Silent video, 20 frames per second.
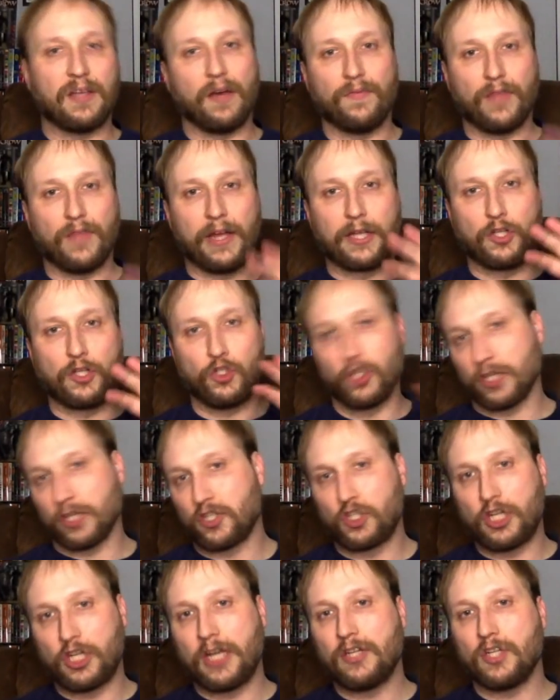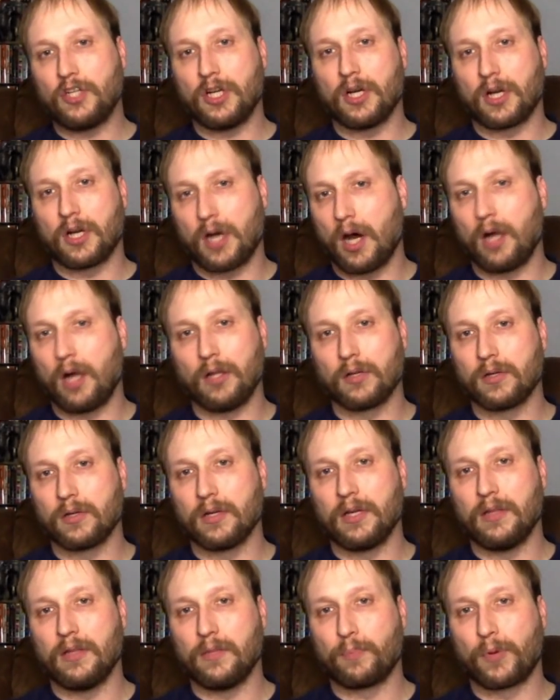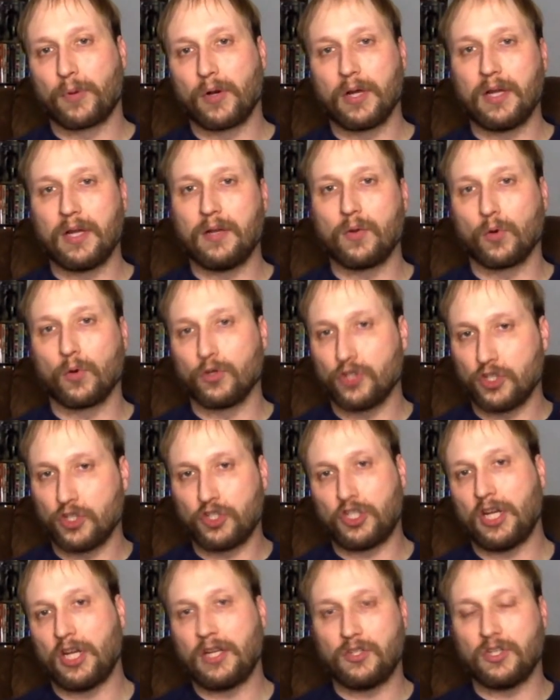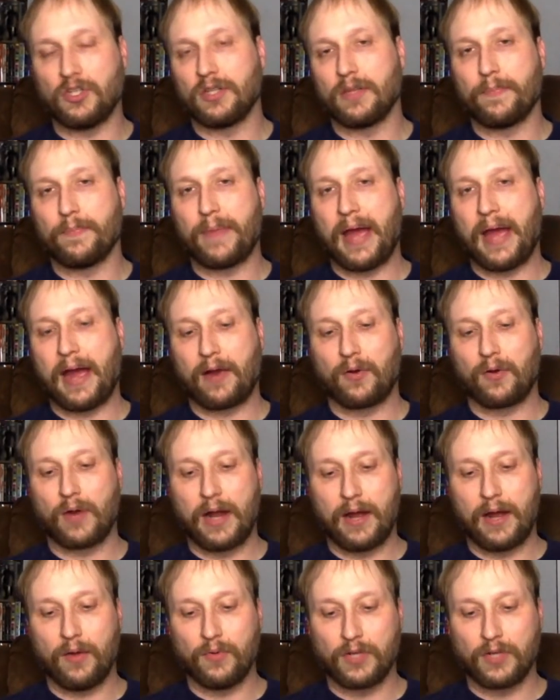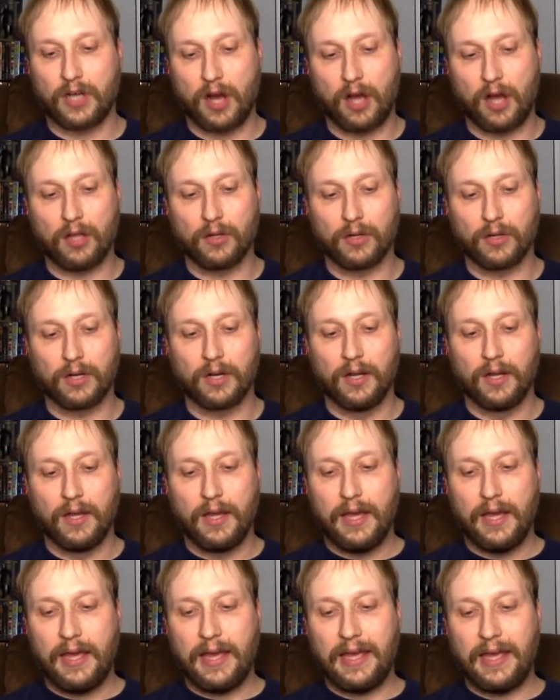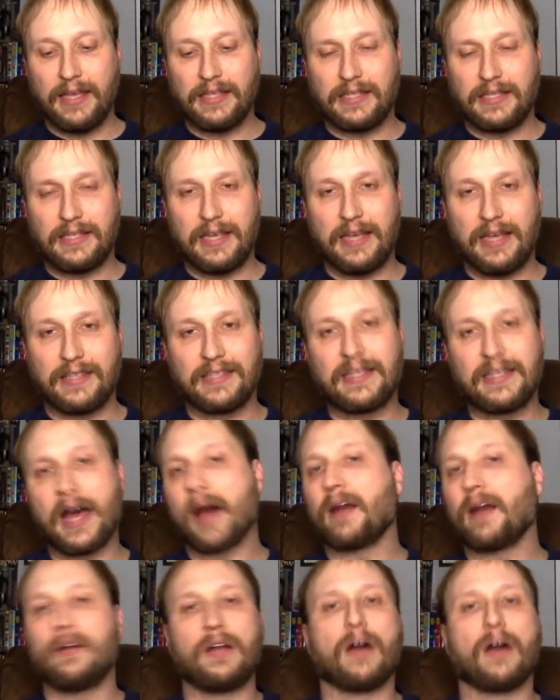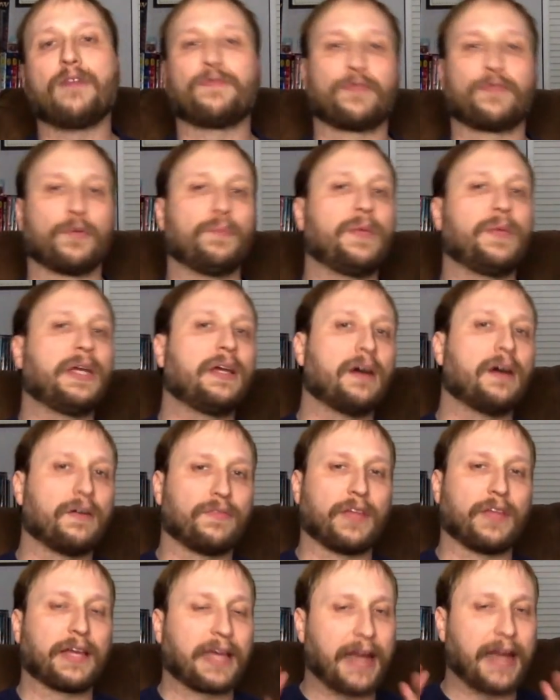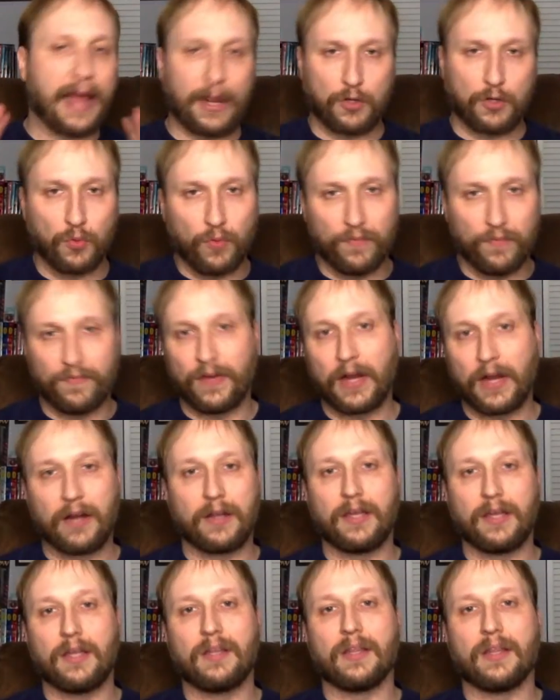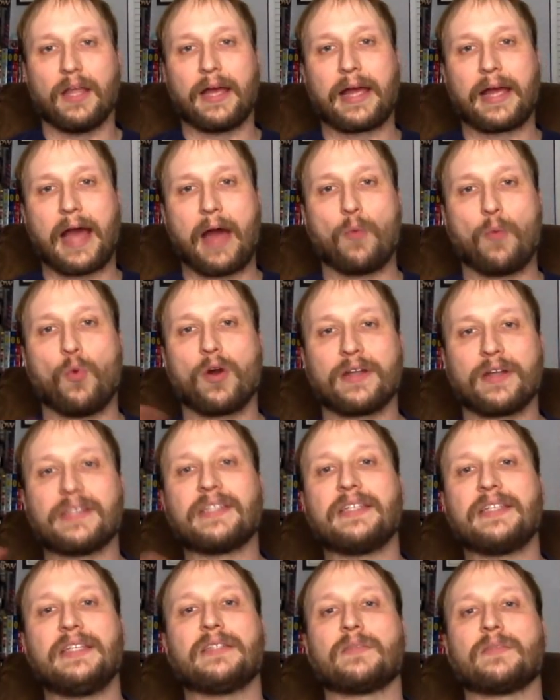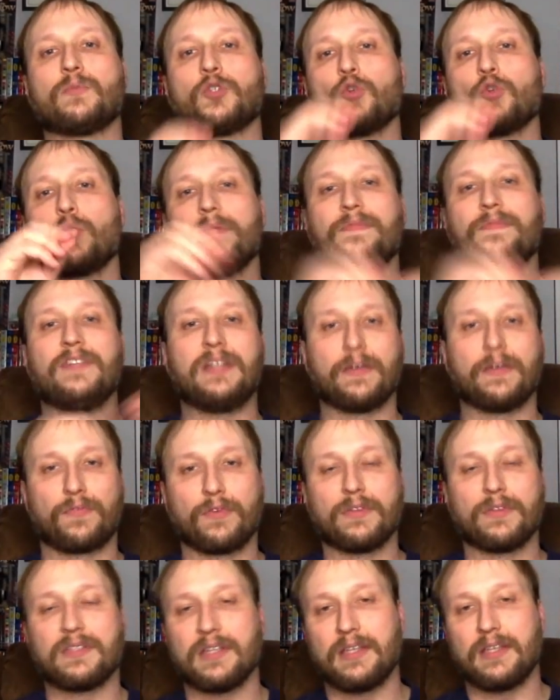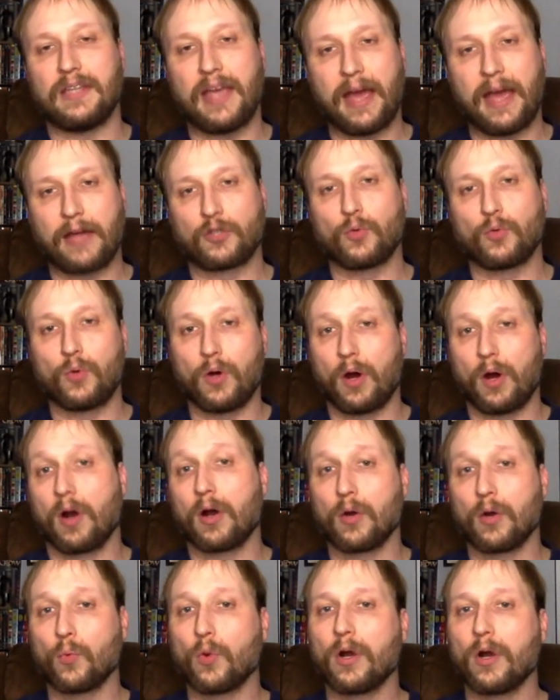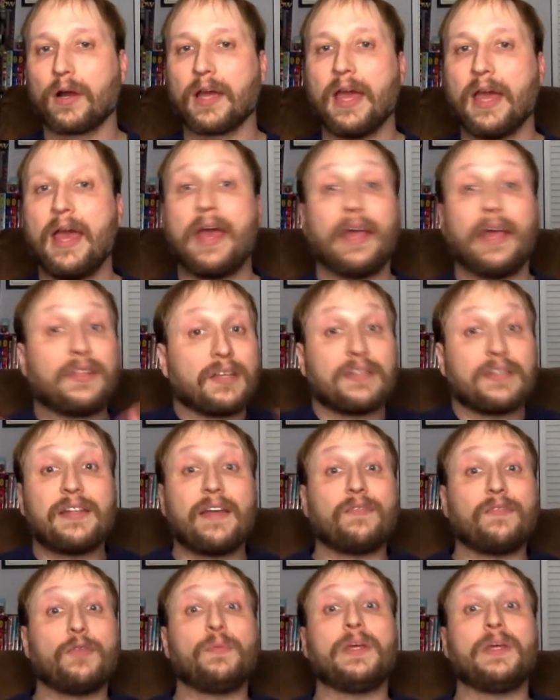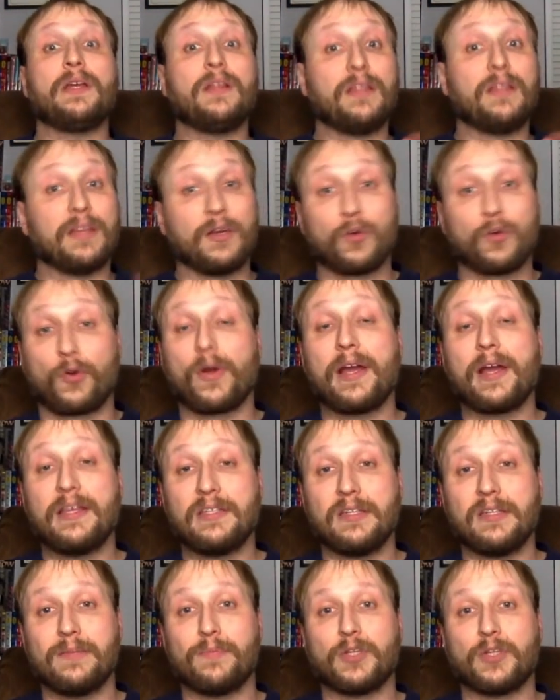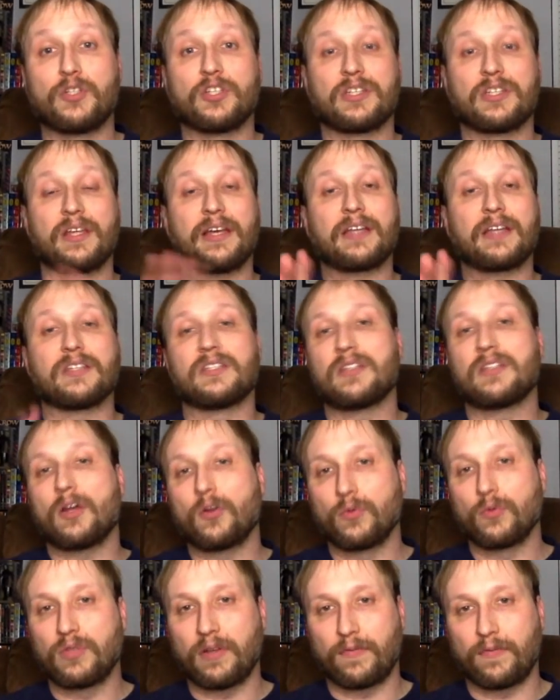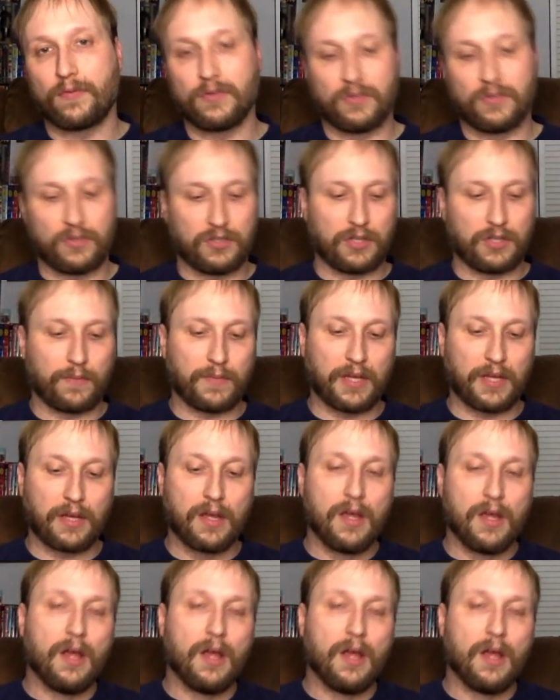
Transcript: of like just changing a color in the print or just changing the background color it's it's not enough for me of like an actual variant like i want to see some sort of difference in the actual artwork it doesn't have to be anything crazy but just like a subtle difference or something